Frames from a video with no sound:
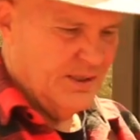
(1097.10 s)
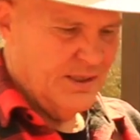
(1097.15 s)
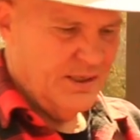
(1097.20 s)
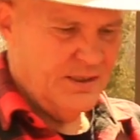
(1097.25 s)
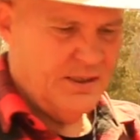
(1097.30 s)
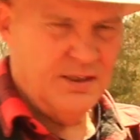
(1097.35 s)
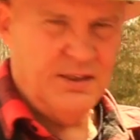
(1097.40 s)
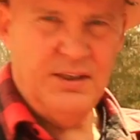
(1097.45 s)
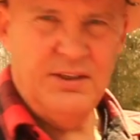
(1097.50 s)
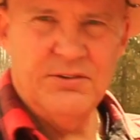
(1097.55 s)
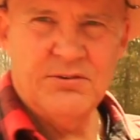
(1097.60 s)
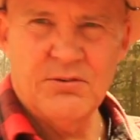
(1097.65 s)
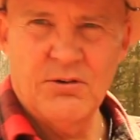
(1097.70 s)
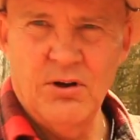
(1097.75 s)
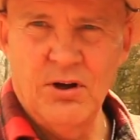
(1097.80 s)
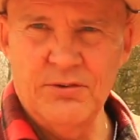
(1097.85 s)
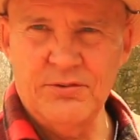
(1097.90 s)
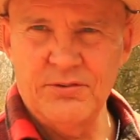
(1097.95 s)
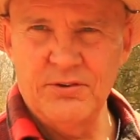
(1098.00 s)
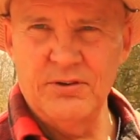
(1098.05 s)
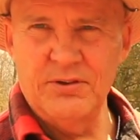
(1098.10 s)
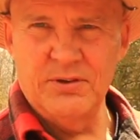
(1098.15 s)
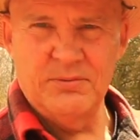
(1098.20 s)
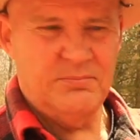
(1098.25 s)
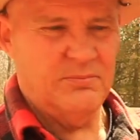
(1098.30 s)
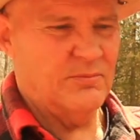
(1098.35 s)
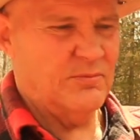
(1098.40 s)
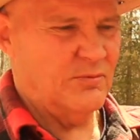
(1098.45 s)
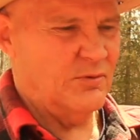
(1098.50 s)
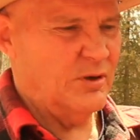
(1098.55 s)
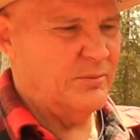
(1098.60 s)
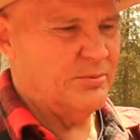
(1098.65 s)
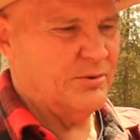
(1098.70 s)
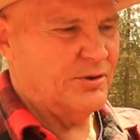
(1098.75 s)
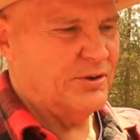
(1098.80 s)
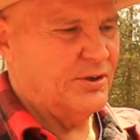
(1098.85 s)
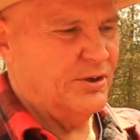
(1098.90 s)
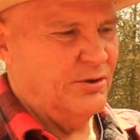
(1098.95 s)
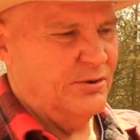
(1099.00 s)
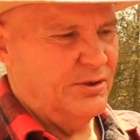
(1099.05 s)
And then these are also the rubber
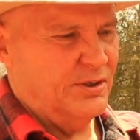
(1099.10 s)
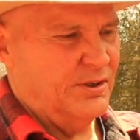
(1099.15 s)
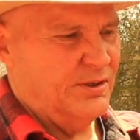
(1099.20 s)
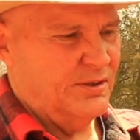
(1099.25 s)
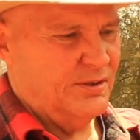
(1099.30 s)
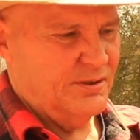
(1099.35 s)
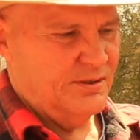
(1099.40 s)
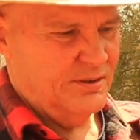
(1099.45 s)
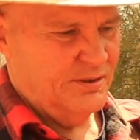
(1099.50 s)
coated